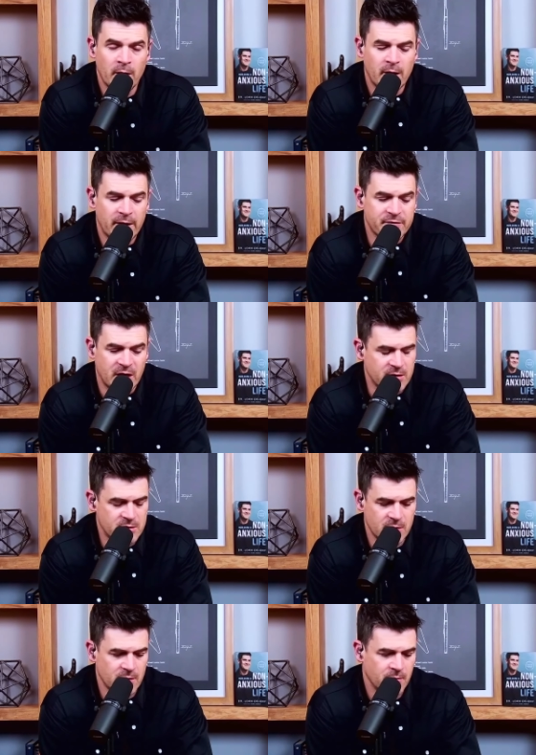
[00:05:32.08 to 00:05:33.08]
I've got
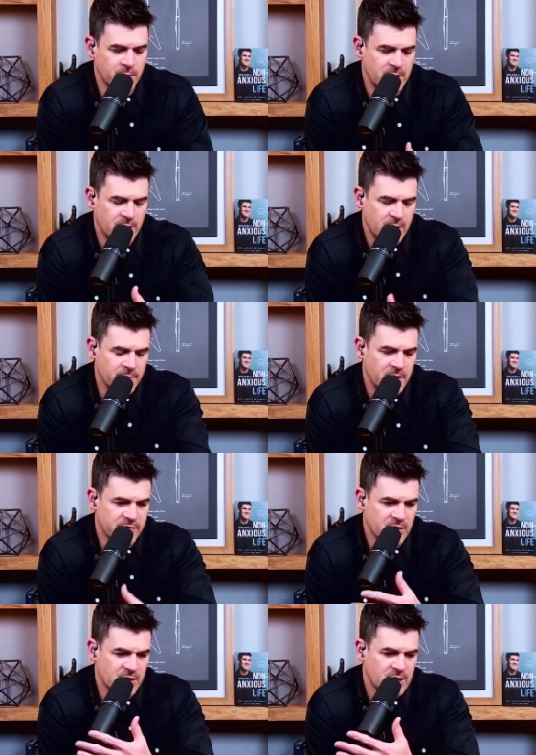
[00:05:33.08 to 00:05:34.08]
a
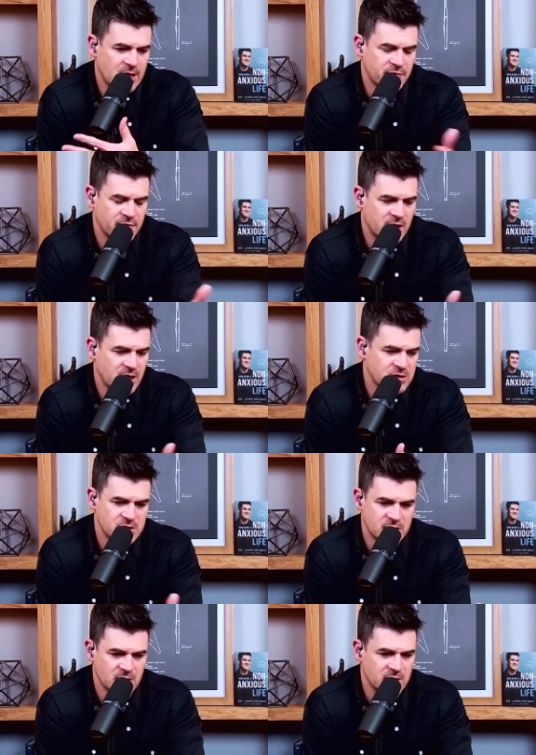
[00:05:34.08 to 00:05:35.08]
lot of
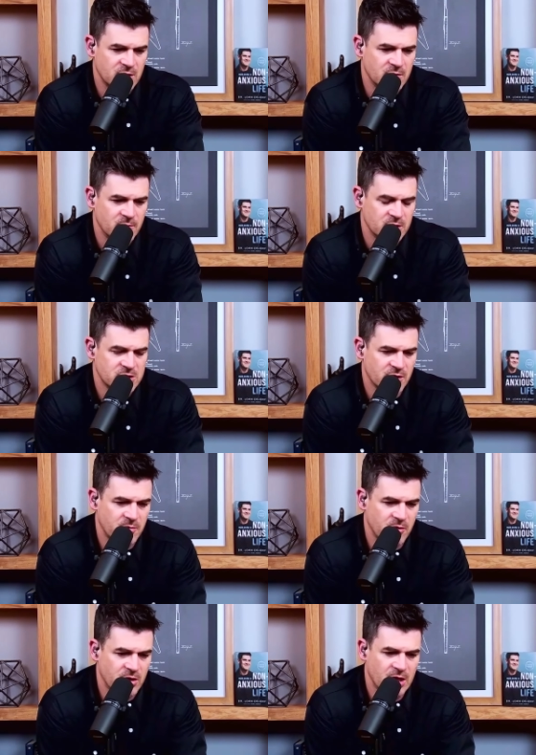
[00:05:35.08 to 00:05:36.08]
connections in the military
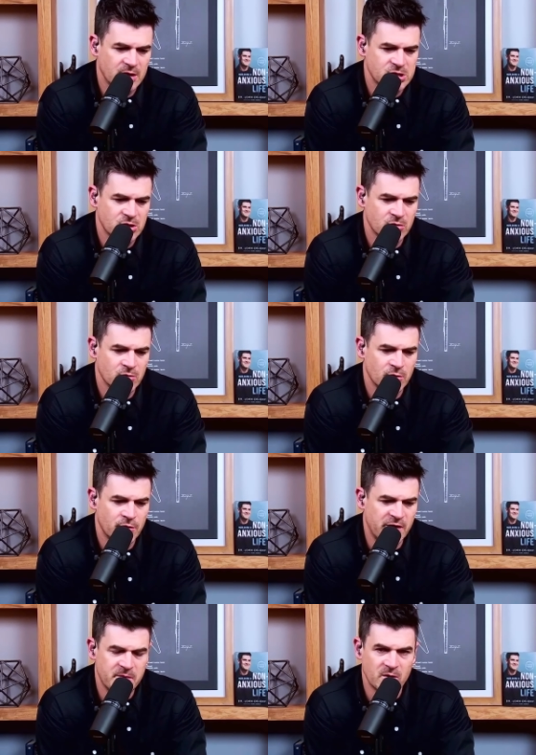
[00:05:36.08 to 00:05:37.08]
community. And so
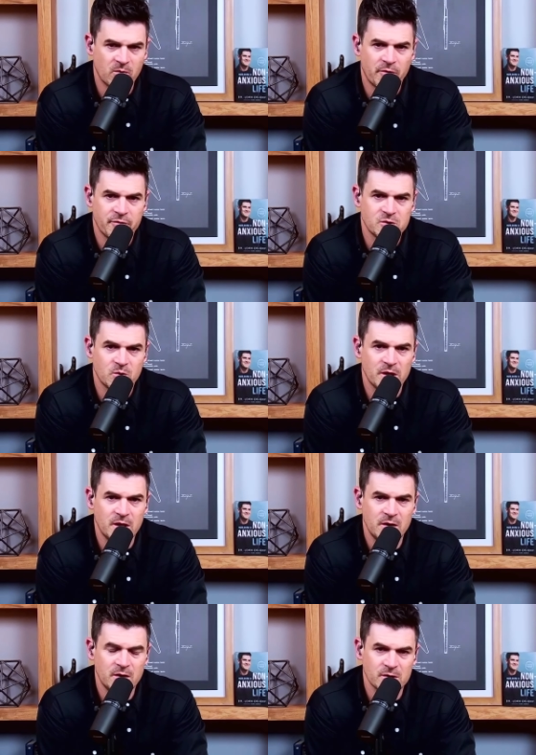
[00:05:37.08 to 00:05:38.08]
they've been at war for 20
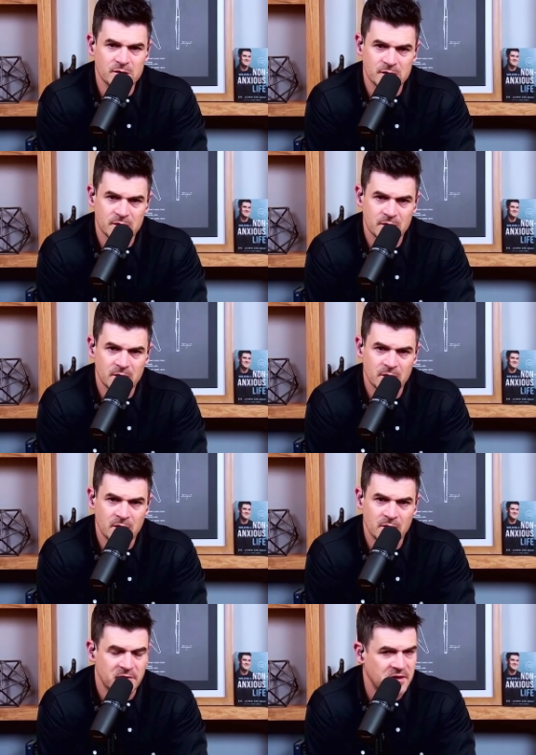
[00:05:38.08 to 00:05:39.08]
years,
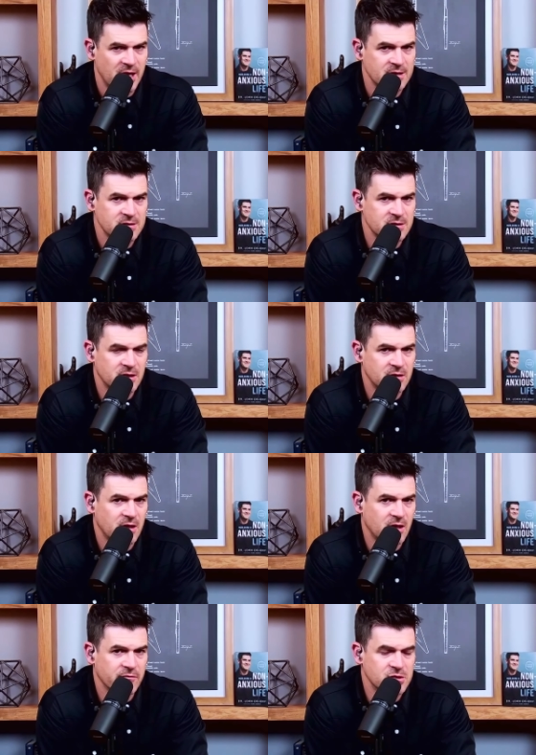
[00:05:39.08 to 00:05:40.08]
but that hasn't hit
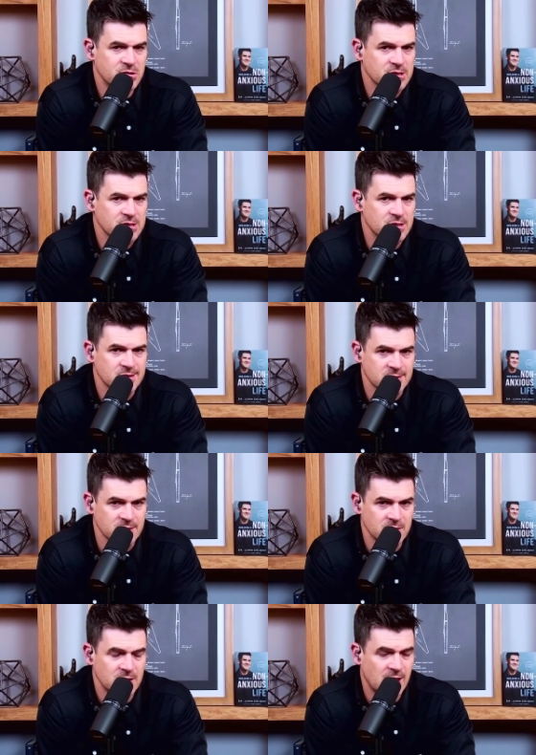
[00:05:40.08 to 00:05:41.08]
the average US
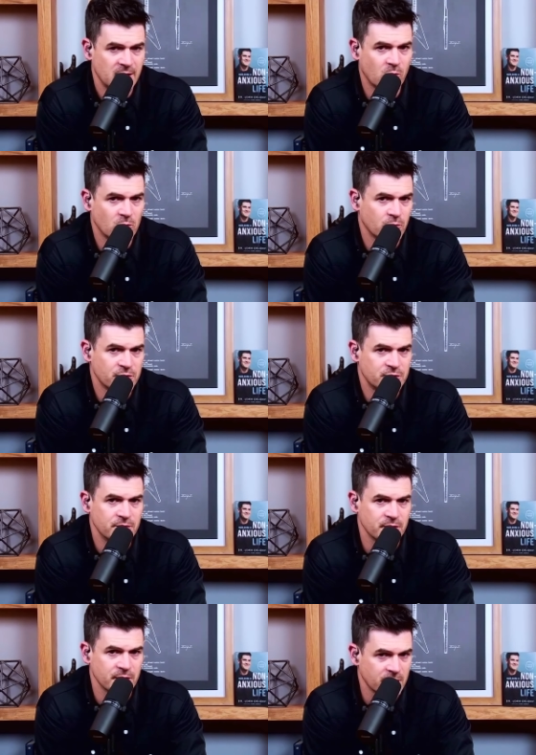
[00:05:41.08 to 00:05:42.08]
citizen. Not like World War
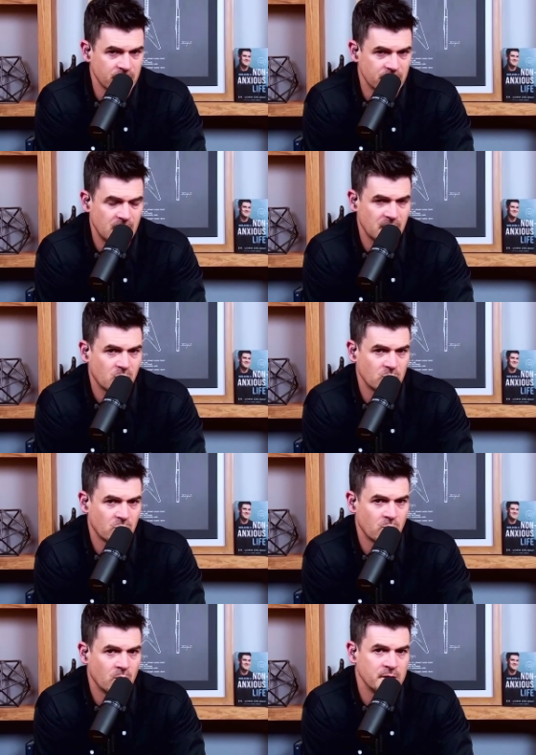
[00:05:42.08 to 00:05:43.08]
II did, not like World
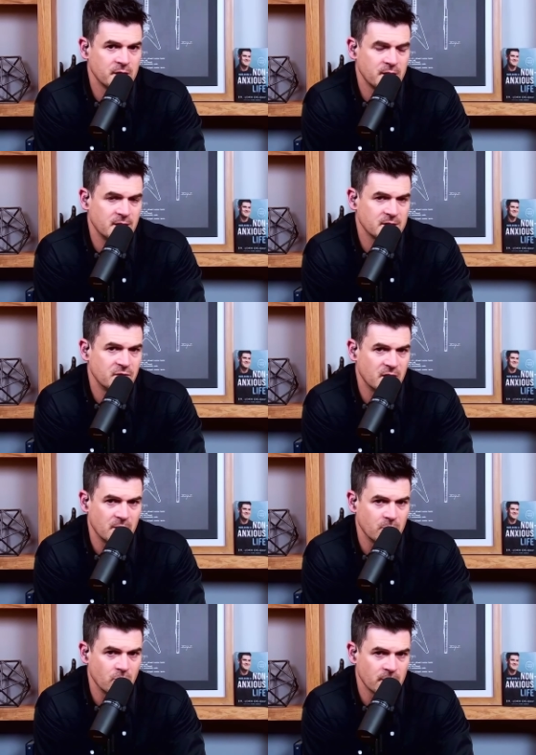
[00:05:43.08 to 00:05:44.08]
War I did, not like the
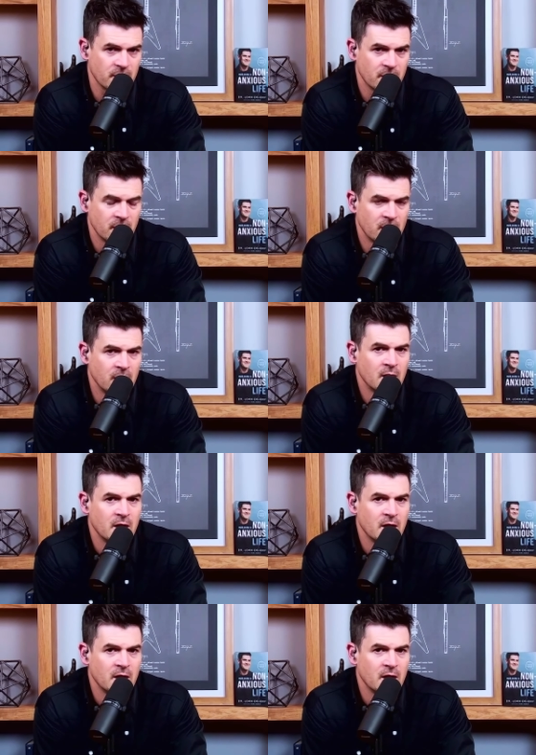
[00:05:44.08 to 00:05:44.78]
Vietnam War did. Yeah.